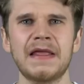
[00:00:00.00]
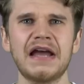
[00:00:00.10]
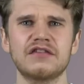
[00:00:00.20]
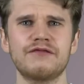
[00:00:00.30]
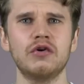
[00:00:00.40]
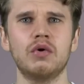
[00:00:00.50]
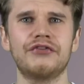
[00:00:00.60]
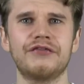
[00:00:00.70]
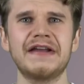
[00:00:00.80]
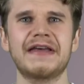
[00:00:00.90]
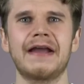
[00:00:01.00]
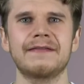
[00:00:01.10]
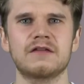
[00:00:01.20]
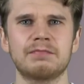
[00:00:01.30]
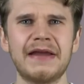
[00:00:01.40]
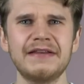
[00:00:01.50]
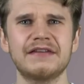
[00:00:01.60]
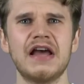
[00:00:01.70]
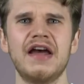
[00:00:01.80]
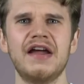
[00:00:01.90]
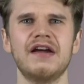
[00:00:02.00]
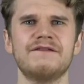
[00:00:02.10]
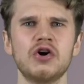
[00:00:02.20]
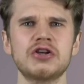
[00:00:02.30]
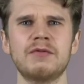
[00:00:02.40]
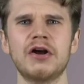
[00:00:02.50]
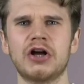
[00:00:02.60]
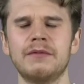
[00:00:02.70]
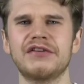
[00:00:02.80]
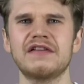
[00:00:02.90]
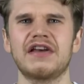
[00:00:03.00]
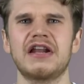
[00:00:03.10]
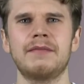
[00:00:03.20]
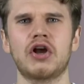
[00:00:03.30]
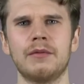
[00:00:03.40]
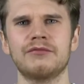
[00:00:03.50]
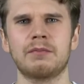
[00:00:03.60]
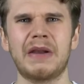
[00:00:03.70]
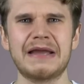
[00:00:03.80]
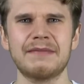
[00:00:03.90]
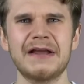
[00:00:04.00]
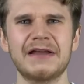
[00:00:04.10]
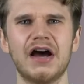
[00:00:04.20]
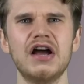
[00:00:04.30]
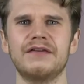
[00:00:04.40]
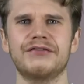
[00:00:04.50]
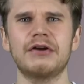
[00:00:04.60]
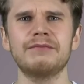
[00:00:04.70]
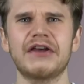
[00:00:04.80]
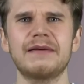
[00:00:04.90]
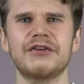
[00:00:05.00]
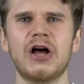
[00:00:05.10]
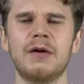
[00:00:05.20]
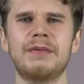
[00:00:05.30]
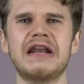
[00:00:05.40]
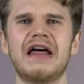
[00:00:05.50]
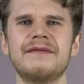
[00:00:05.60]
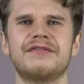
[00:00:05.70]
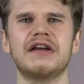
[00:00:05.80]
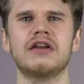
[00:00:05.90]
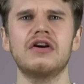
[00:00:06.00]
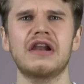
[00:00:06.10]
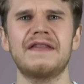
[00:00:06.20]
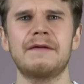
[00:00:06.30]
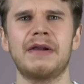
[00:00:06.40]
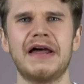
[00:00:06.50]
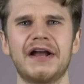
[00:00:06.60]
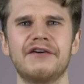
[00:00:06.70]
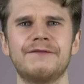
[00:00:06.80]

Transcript: As the forwards vacate the space, Forsberg comes inside and becomes a playmaker. Sometimes RB Leipzig look like they're playing a